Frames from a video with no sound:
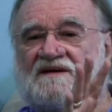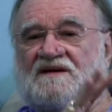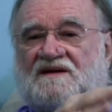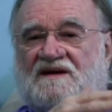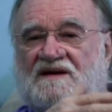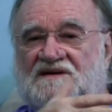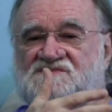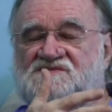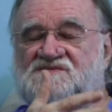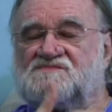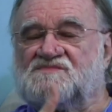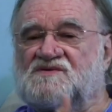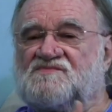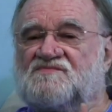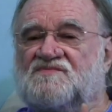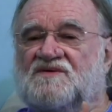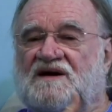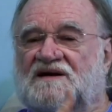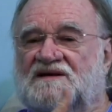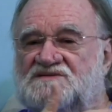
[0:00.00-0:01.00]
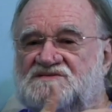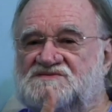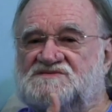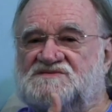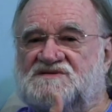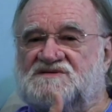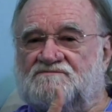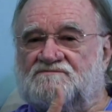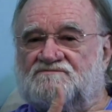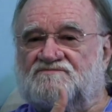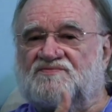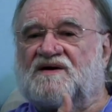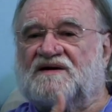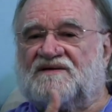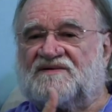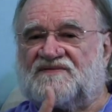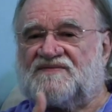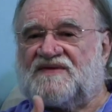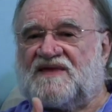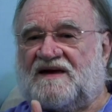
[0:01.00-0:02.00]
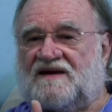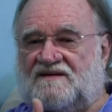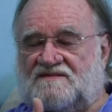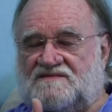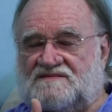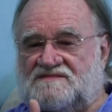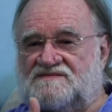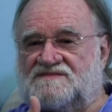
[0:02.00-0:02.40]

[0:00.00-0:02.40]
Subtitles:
intimate relationship breaks down.